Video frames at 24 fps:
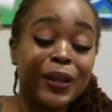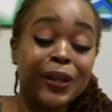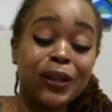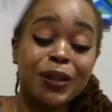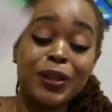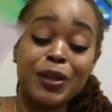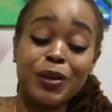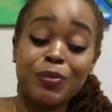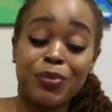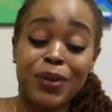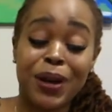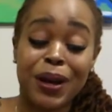
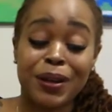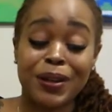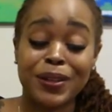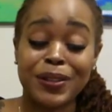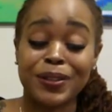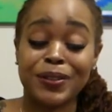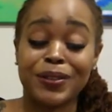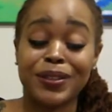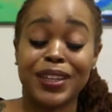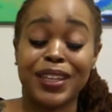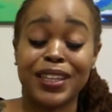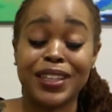You probably
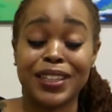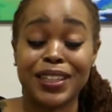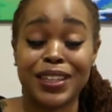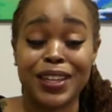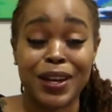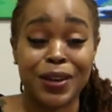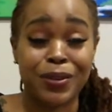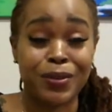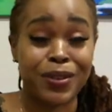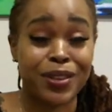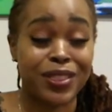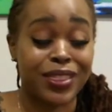do need to
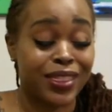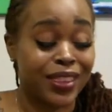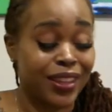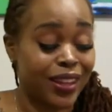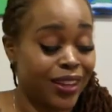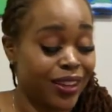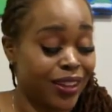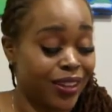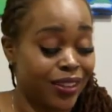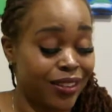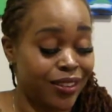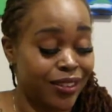go with
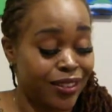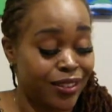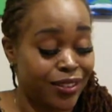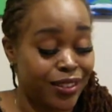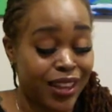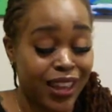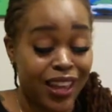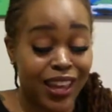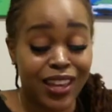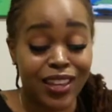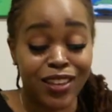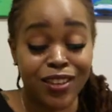it, okay?